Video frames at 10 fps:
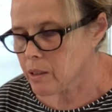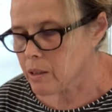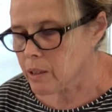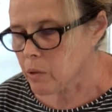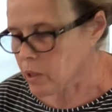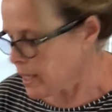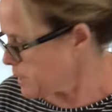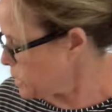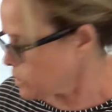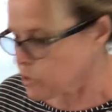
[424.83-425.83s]
it'll
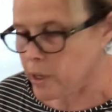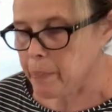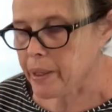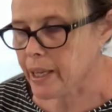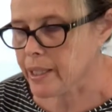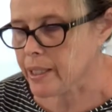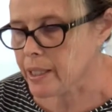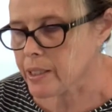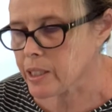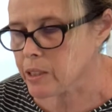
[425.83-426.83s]
catch the strap again, and
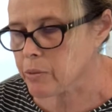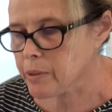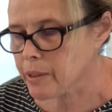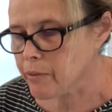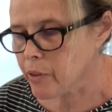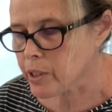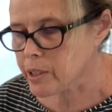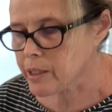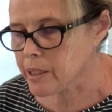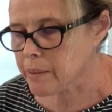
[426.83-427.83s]
it just
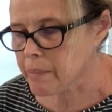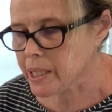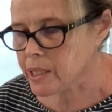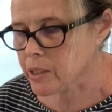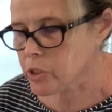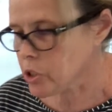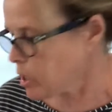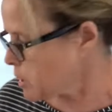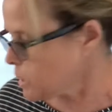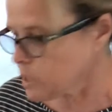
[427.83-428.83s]
reinforces it, makes it
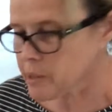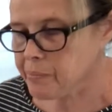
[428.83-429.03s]
stronger.